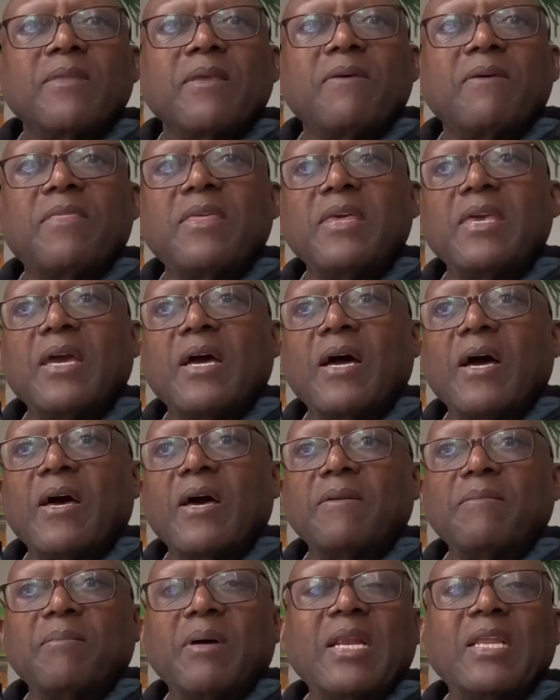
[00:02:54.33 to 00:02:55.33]

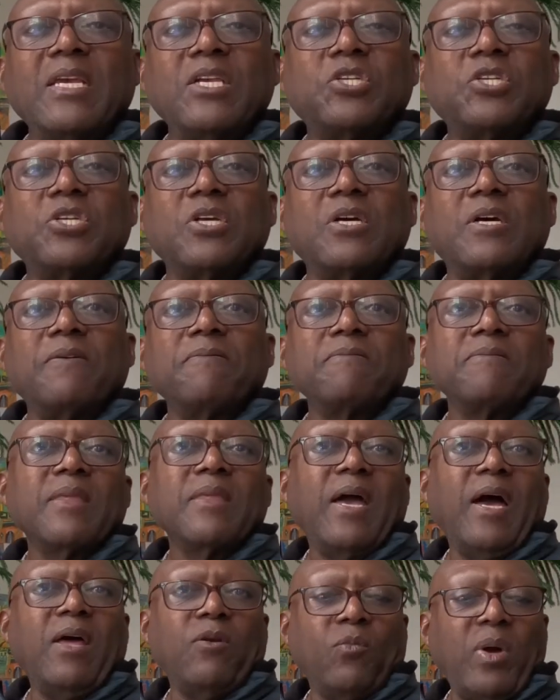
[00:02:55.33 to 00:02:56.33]
the militia
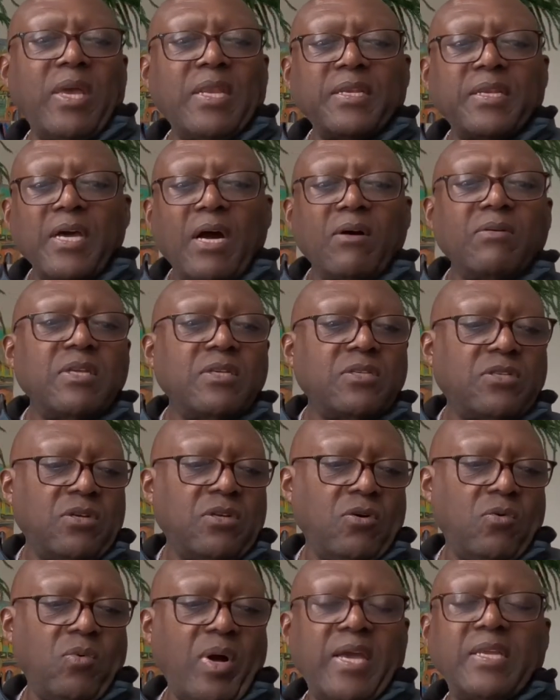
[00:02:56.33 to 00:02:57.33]
and went down into
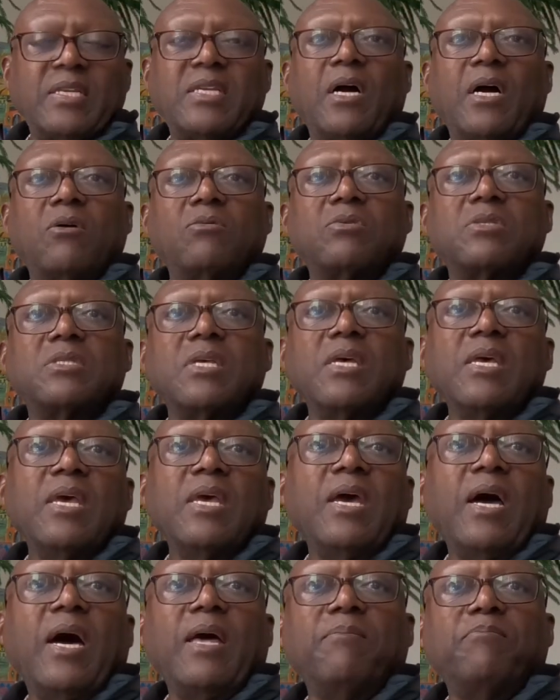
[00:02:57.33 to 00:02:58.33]
the White House
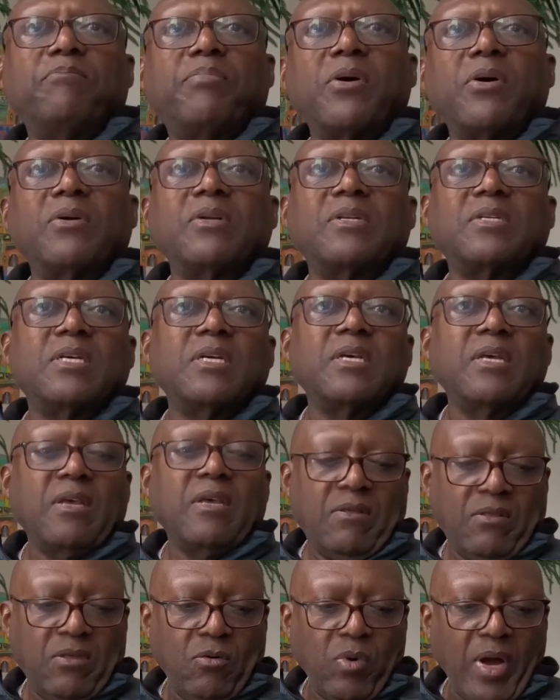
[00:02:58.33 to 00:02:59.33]
and burnt
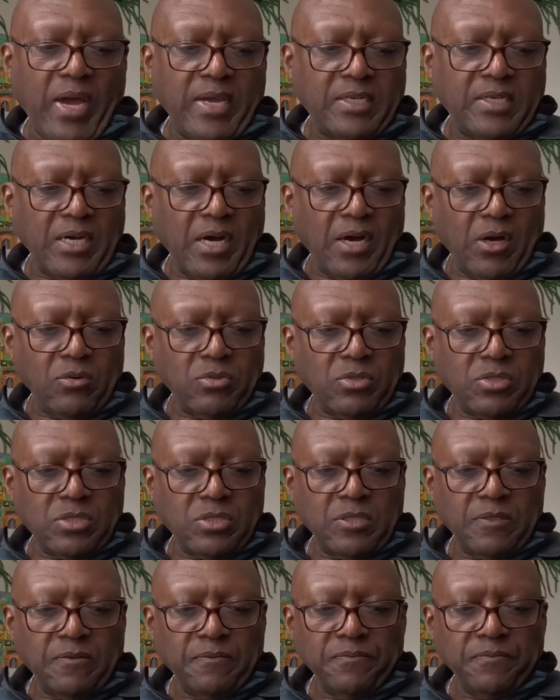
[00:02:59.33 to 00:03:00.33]
the White
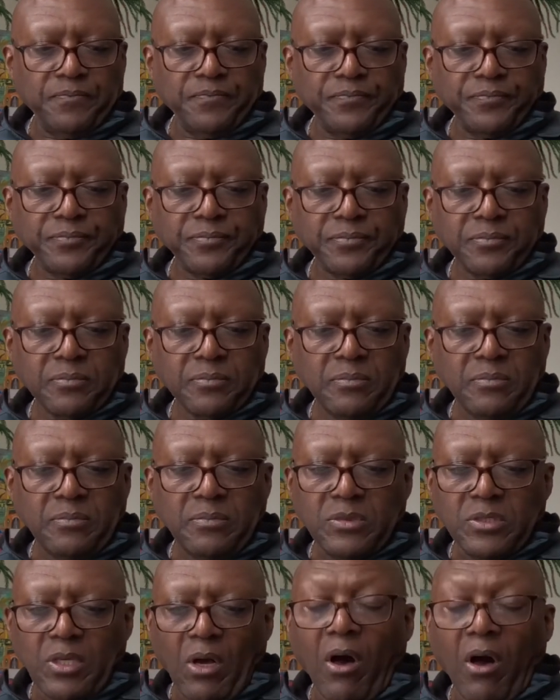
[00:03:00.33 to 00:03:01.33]
House.
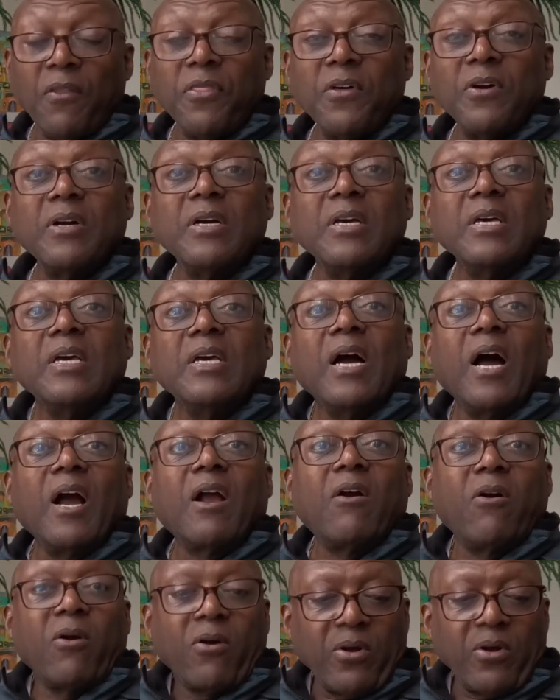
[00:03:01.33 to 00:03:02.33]
Other
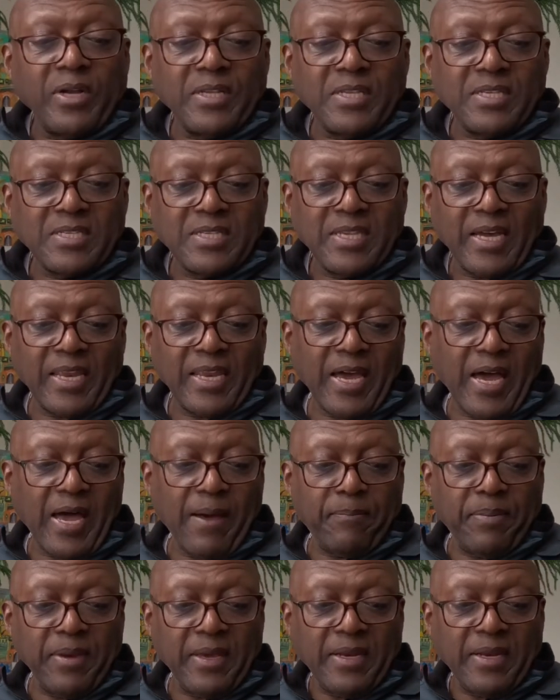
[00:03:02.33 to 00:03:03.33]
occurrence that
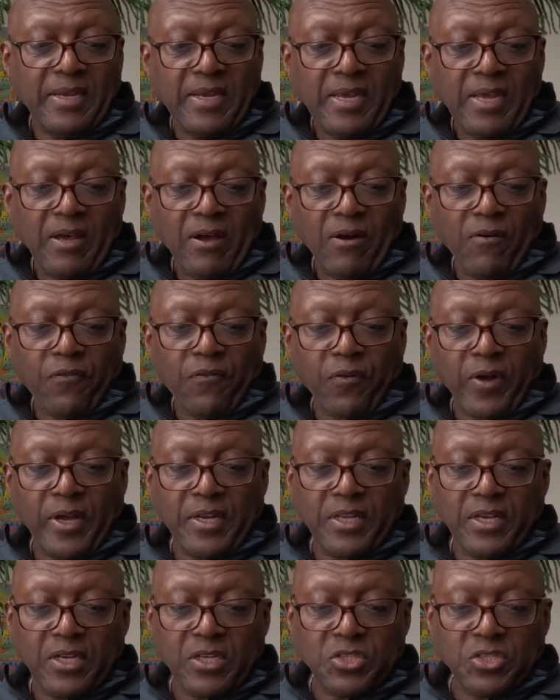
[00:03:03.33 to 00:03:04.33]
happened,
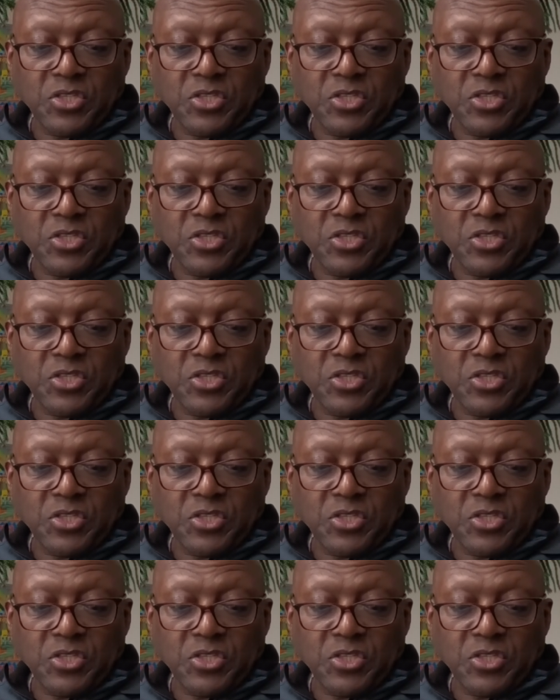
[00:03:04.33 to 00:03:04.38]
Frederick